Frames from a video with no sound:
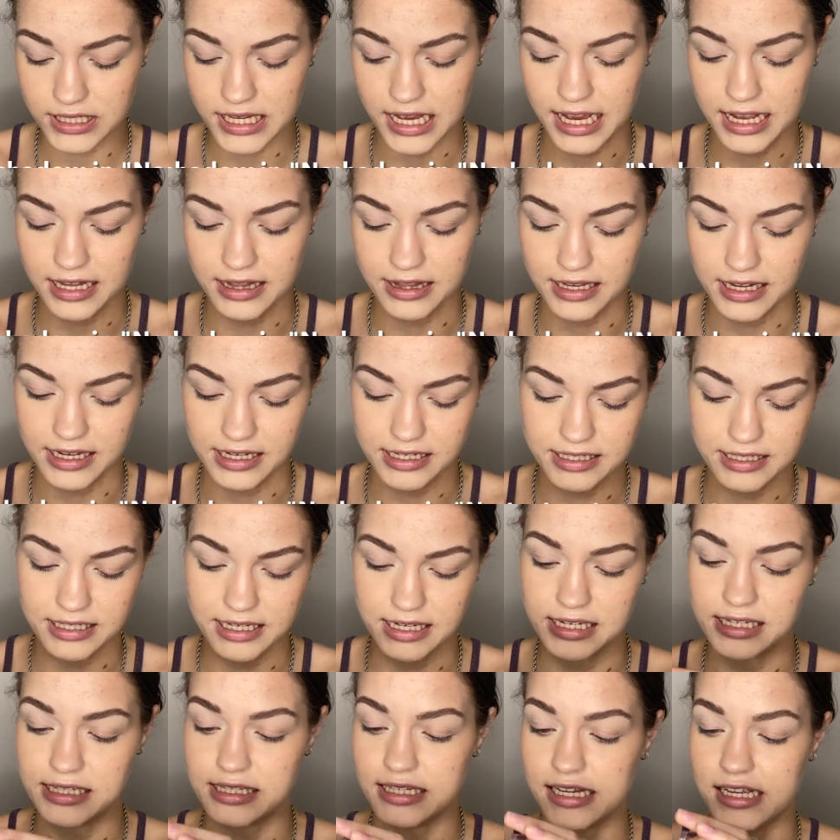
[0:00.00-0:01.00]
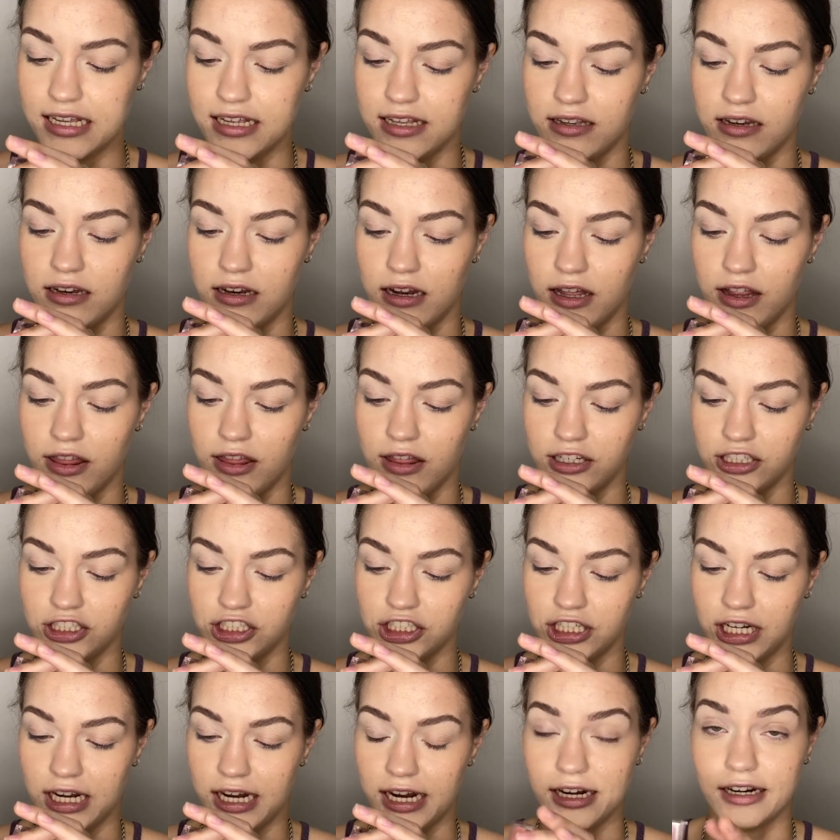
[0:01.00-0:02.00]
and this is in the
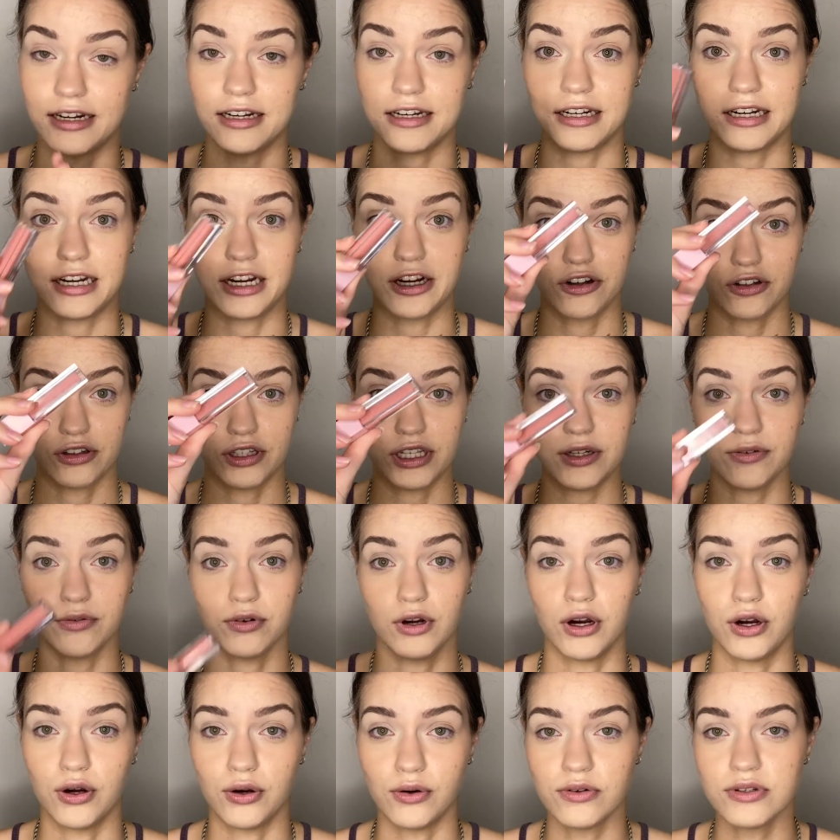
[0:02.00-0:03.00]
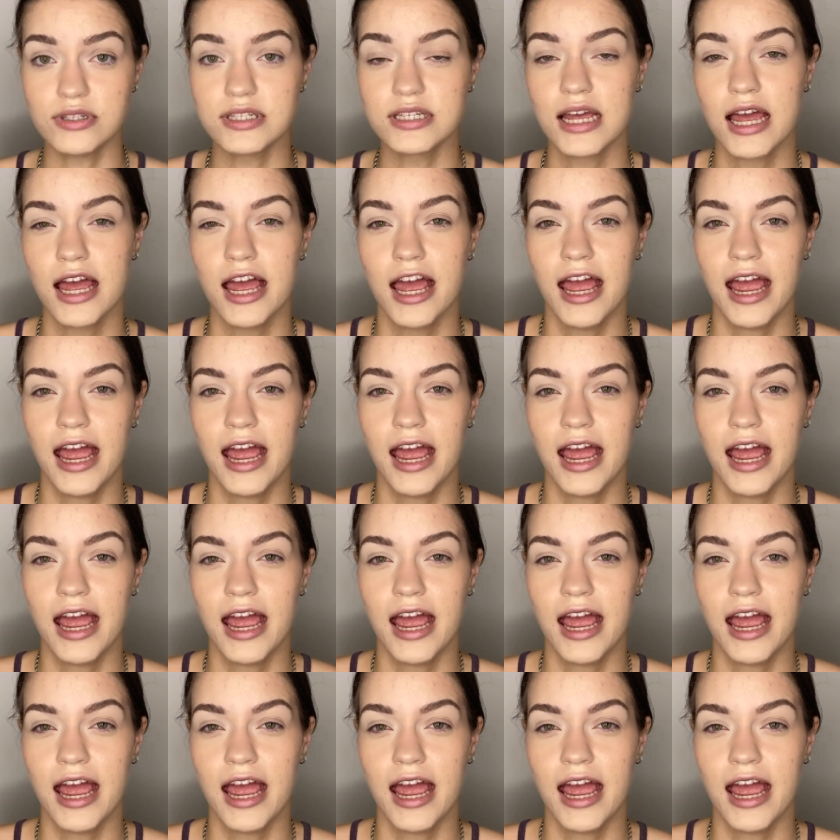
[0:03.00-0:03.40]
shade Nearly Rose.